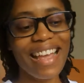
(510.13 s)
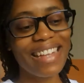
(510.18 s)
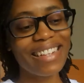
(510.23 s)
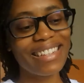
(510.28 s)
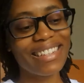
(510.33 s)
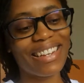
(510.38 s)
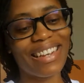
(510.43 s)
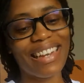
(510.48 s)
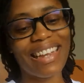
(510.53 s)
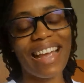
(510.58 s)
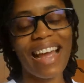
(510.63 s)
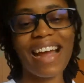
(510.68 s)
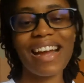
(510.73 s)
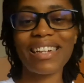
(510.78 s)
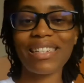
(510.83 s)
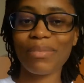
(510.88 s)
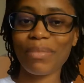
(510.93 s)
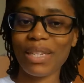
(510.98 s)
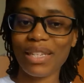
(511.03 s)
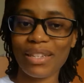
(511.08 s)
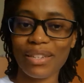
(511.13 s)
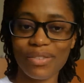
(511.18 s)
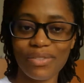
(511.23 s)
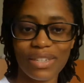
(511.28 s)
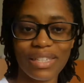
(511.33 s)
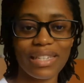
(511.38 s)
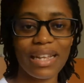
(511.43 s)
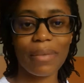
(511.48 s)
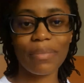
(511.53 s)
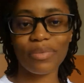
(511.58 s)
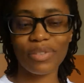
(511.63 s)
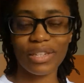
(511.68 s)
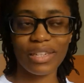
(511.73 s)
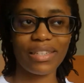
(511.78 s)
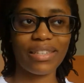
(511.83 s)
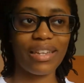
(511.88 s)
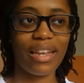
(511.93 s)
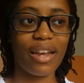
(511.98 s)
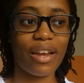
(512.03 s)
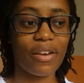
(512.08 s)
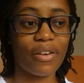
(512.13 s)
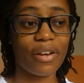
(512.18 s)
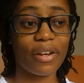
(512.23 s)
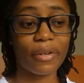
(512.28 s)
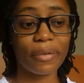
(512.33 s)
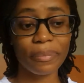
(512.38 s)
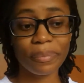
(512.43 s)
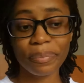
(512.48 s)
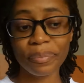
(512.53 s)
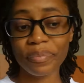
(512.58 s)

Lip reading: So he carries me to the receptionist area,